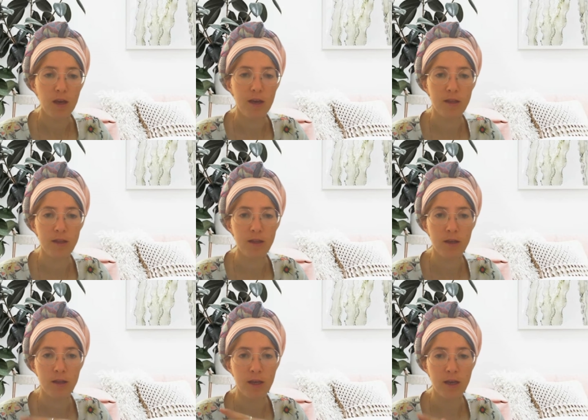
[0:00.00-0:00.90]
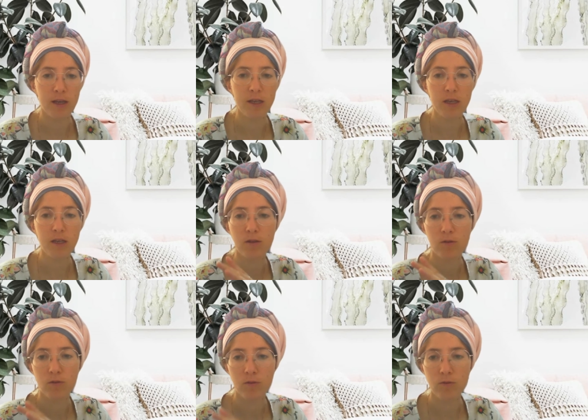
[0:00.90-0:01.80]
And the idea is
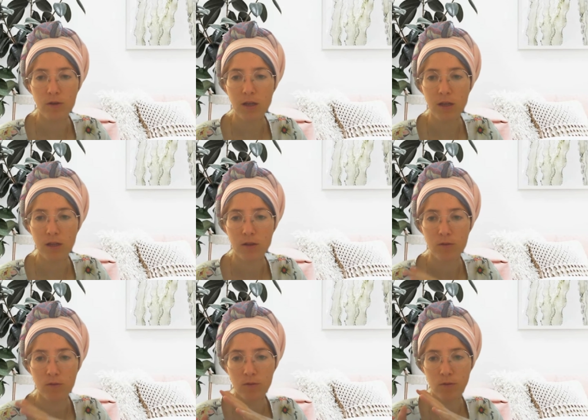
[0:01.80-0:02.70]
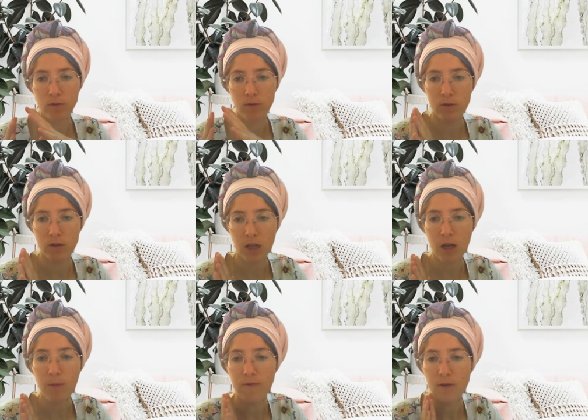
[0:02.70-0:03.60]
to do it, to
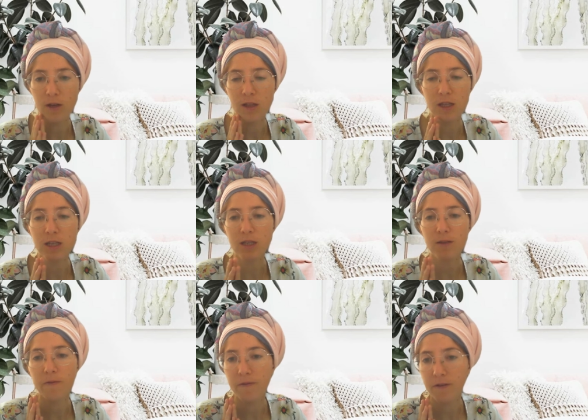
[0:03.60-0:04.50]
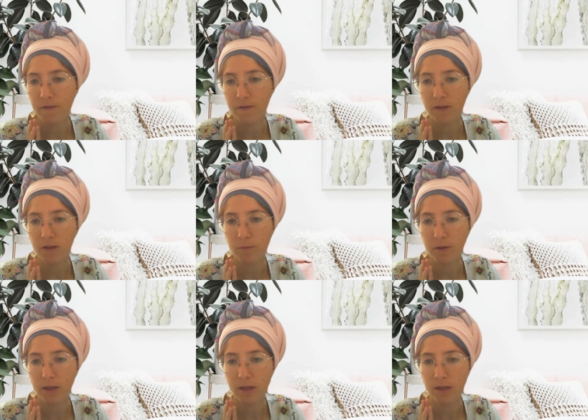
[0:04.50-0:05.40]
stop for at least 15
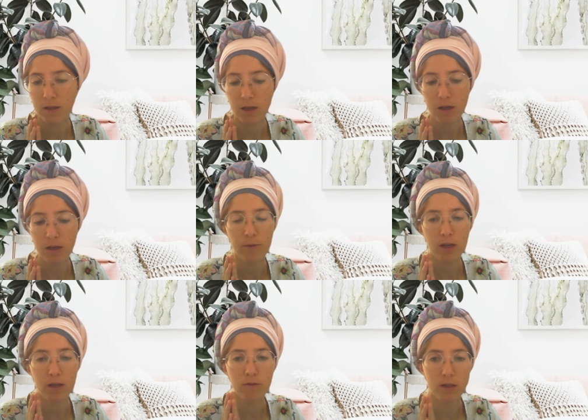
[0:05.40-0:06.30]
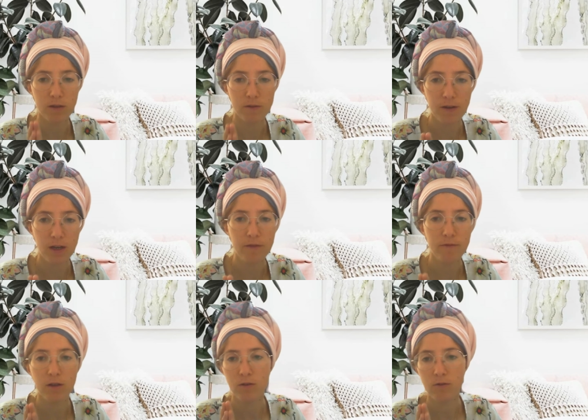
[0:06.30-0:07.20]
minutes. Yeah, in the beginning you start 5,
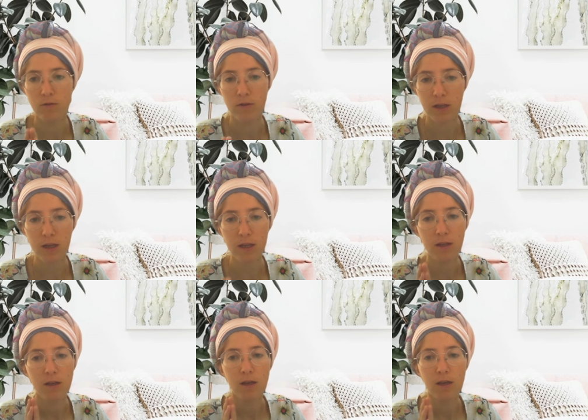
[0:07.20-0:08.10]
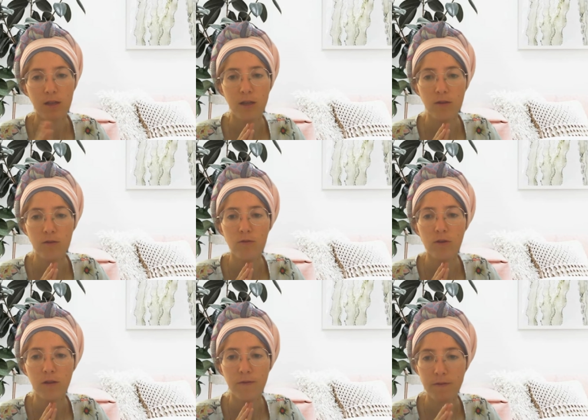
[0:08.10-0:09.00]
then you do 10, then you do
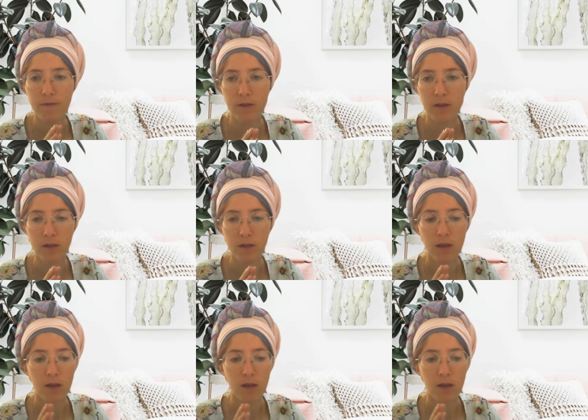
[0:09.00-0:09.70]
it 15.